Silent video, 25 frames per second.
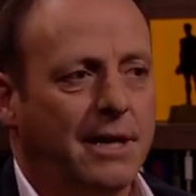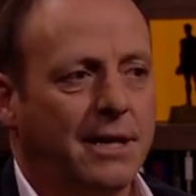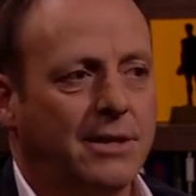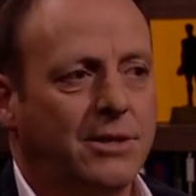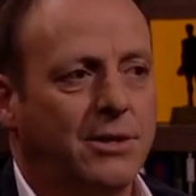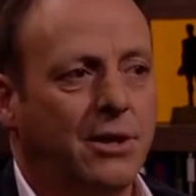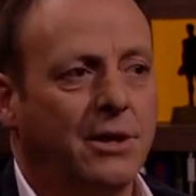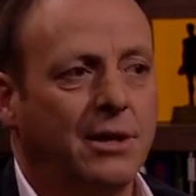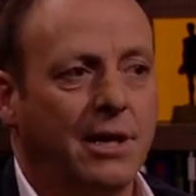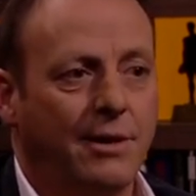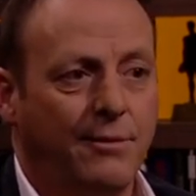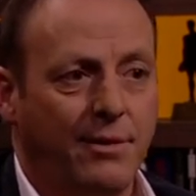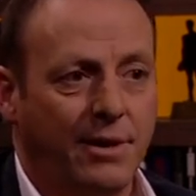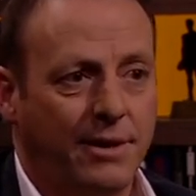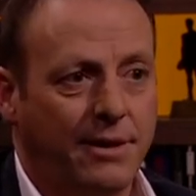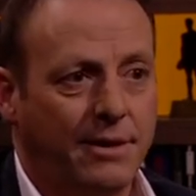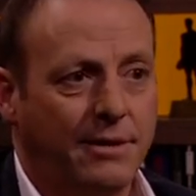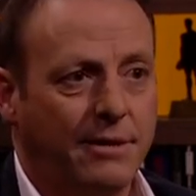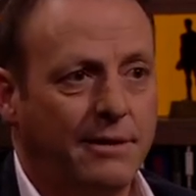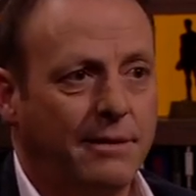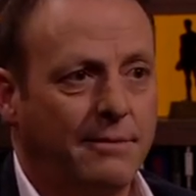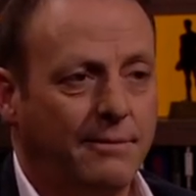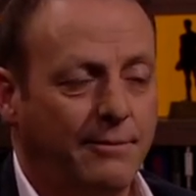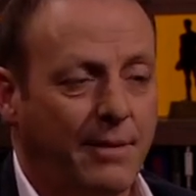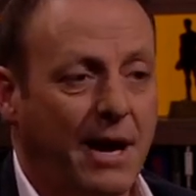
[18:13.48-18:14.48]
certainly
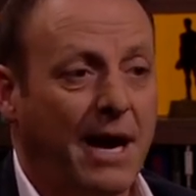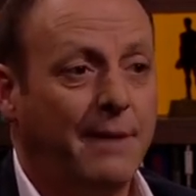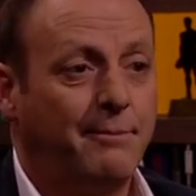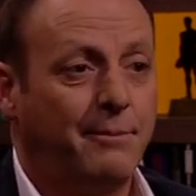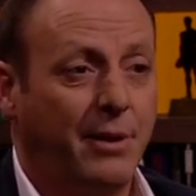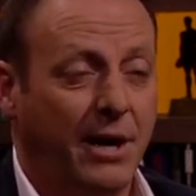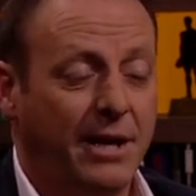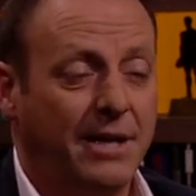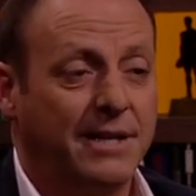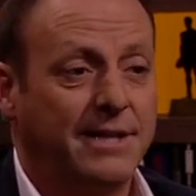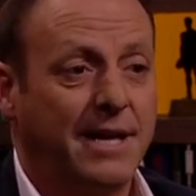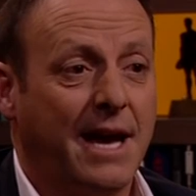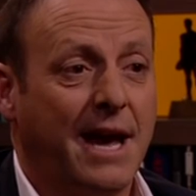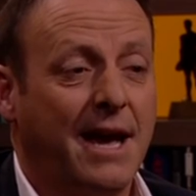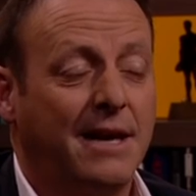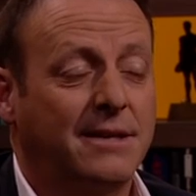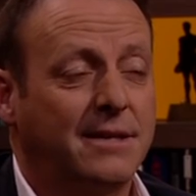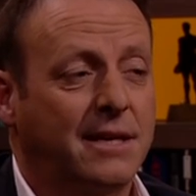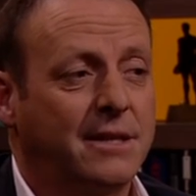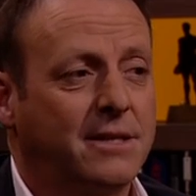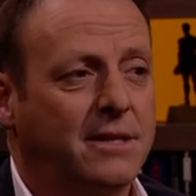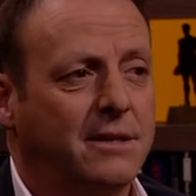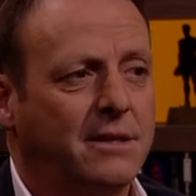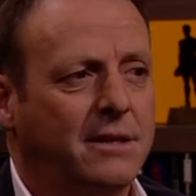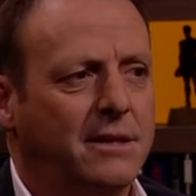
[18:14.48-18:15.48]
at Peter's
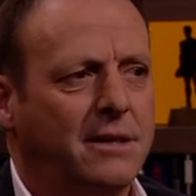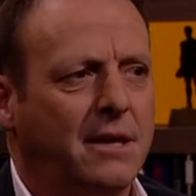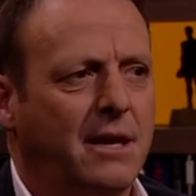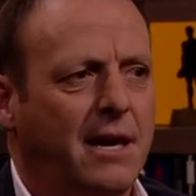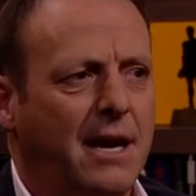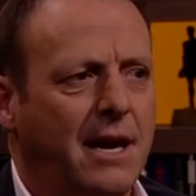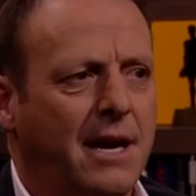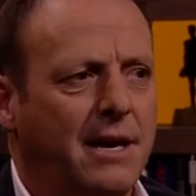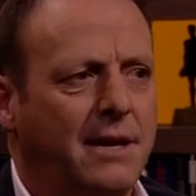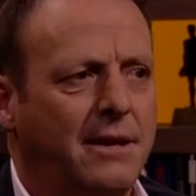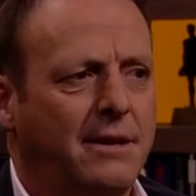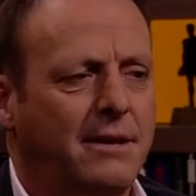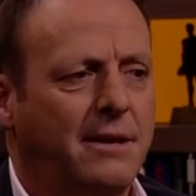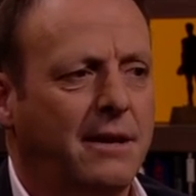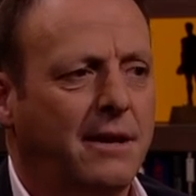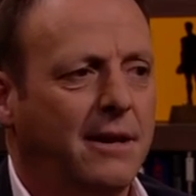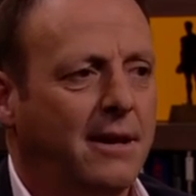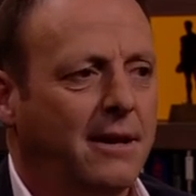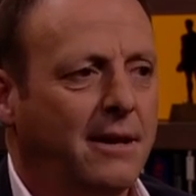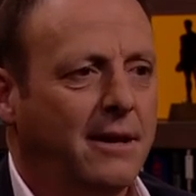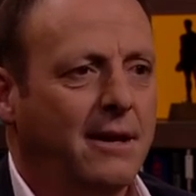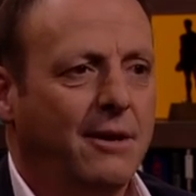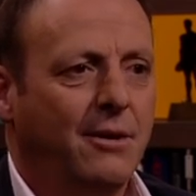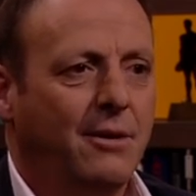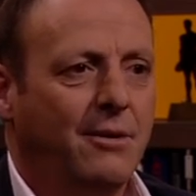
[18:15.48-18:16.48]
house actually, and
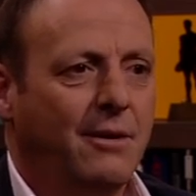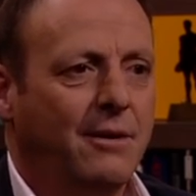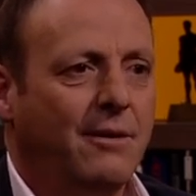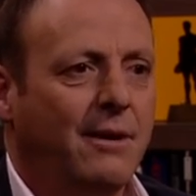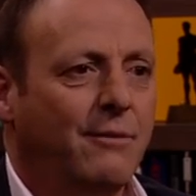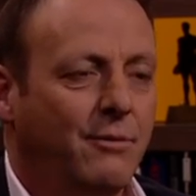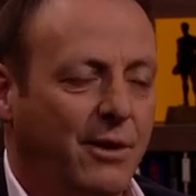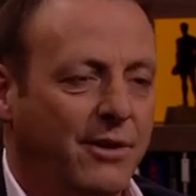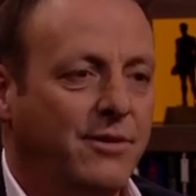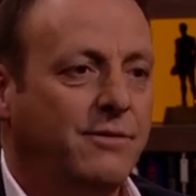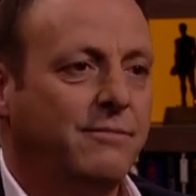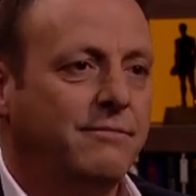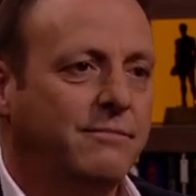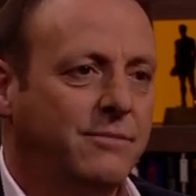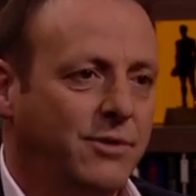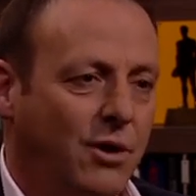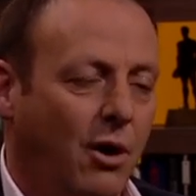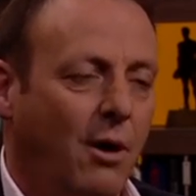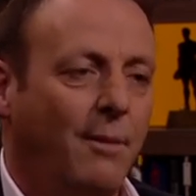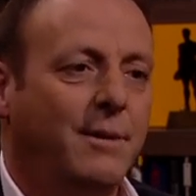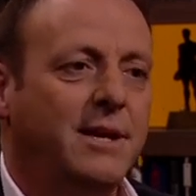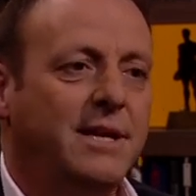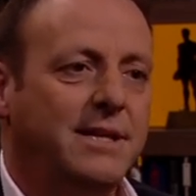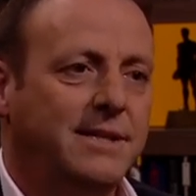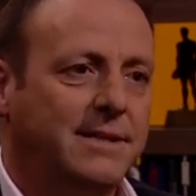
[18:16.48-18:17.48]
with
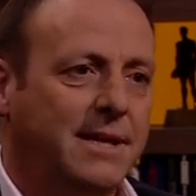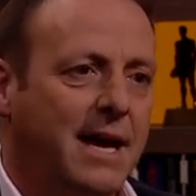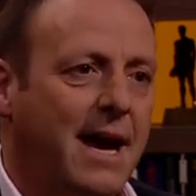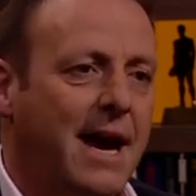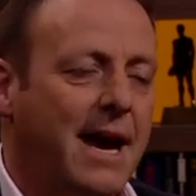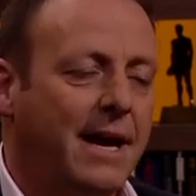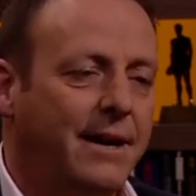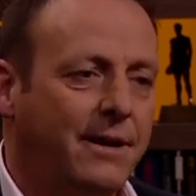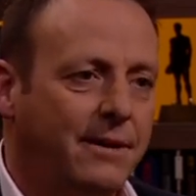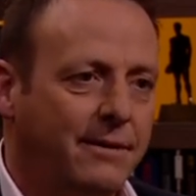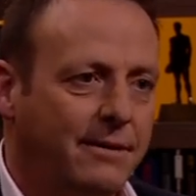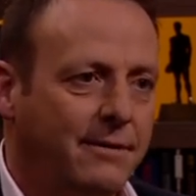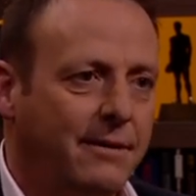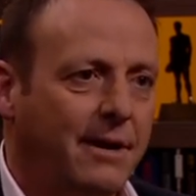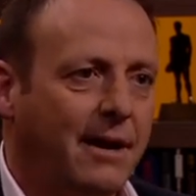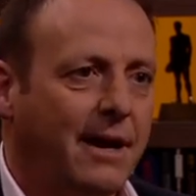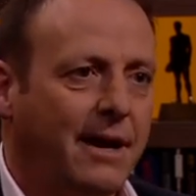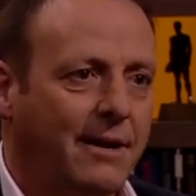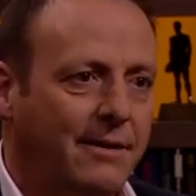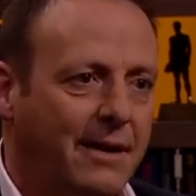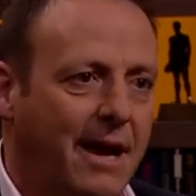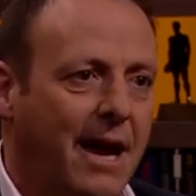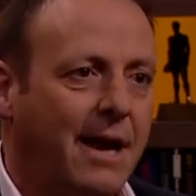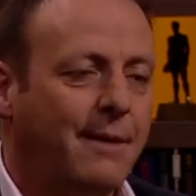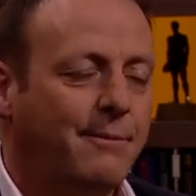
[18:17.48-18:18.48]
Tom and his dad,
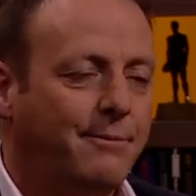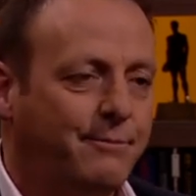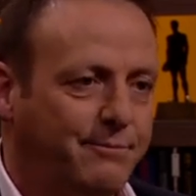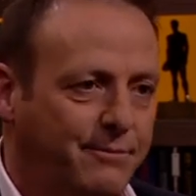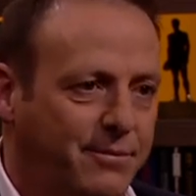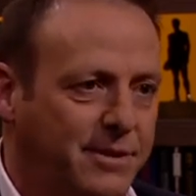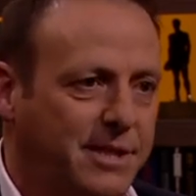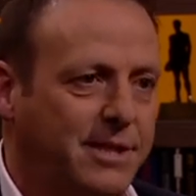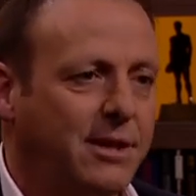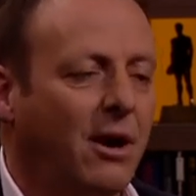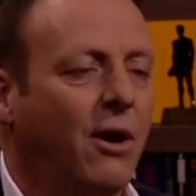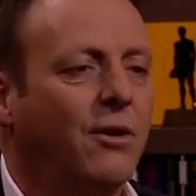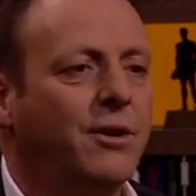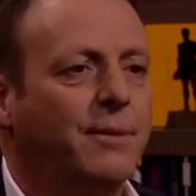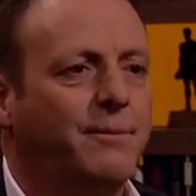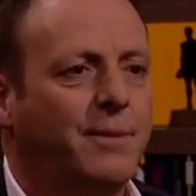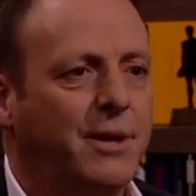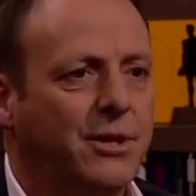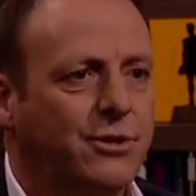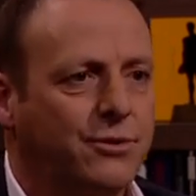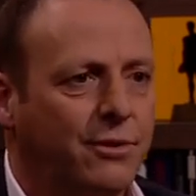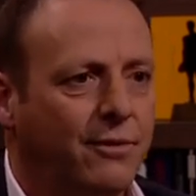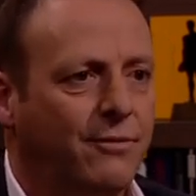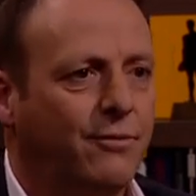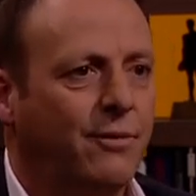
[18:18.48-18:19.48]
and they sold the
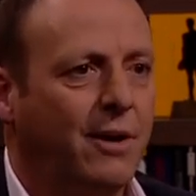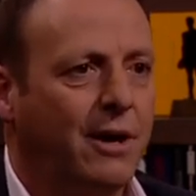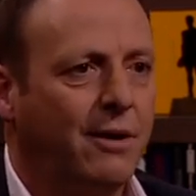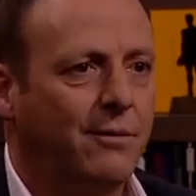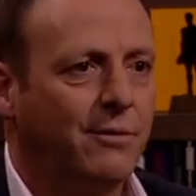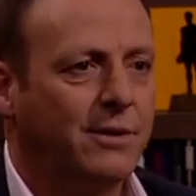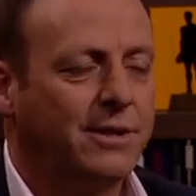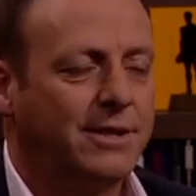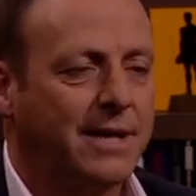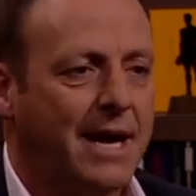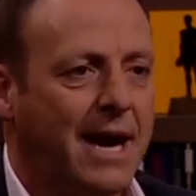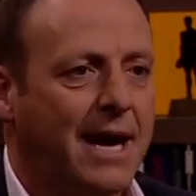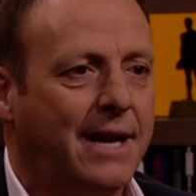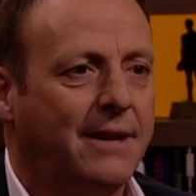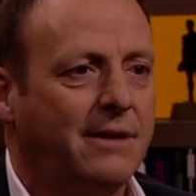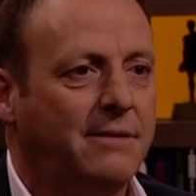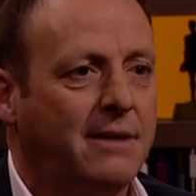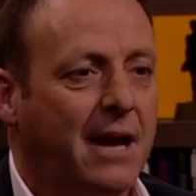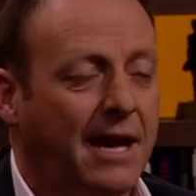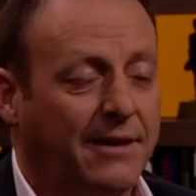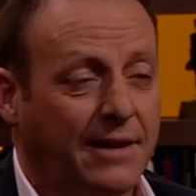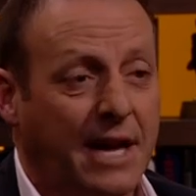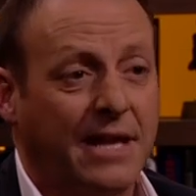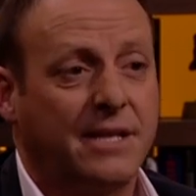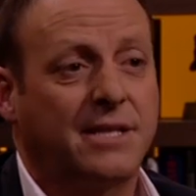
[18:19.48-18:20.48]
picture of where it was at.
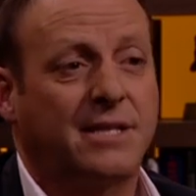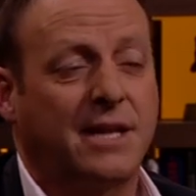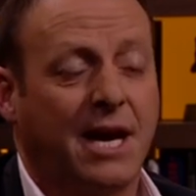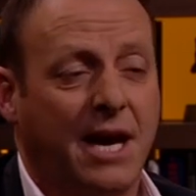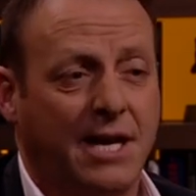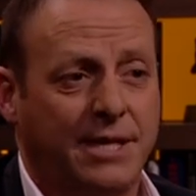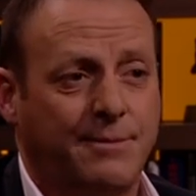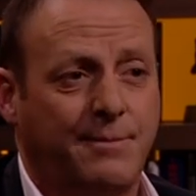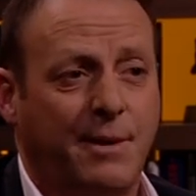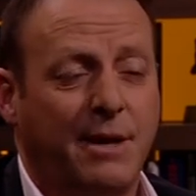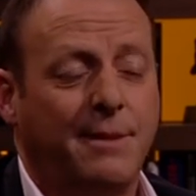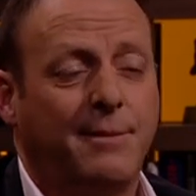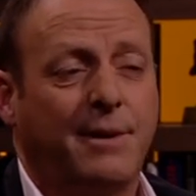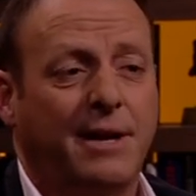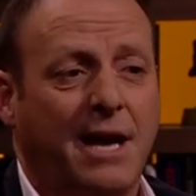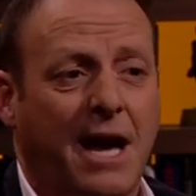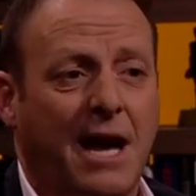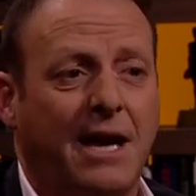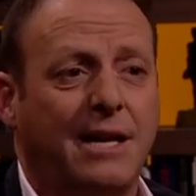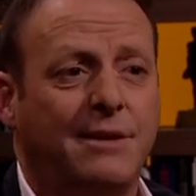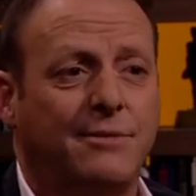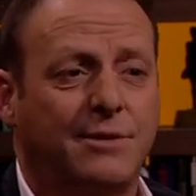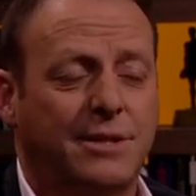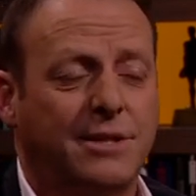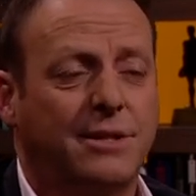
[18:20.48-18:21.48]
And at that stage, Brendan
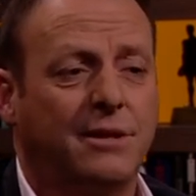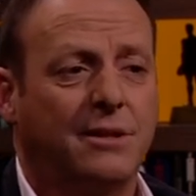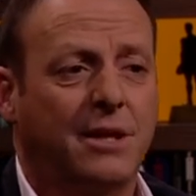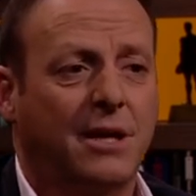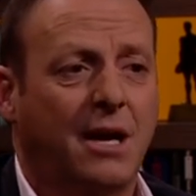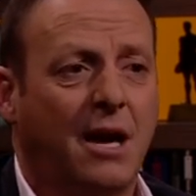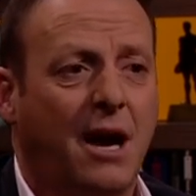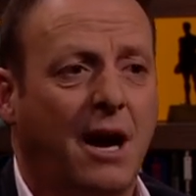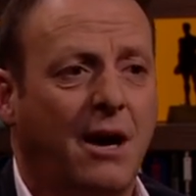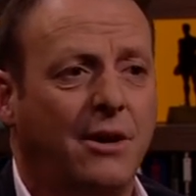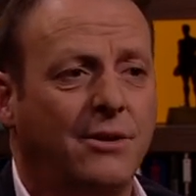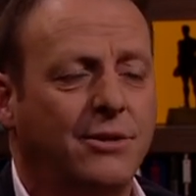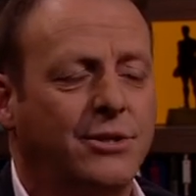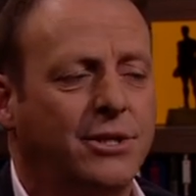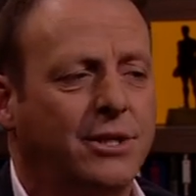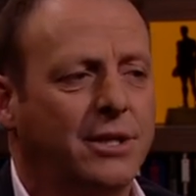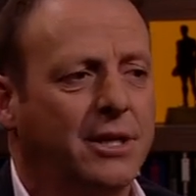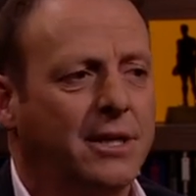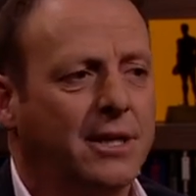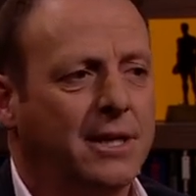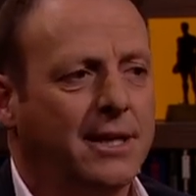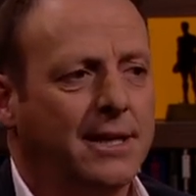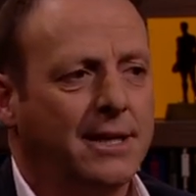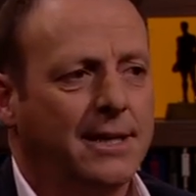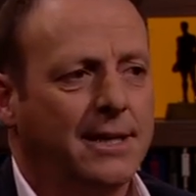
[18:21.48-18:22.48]
McCartney was still the coach.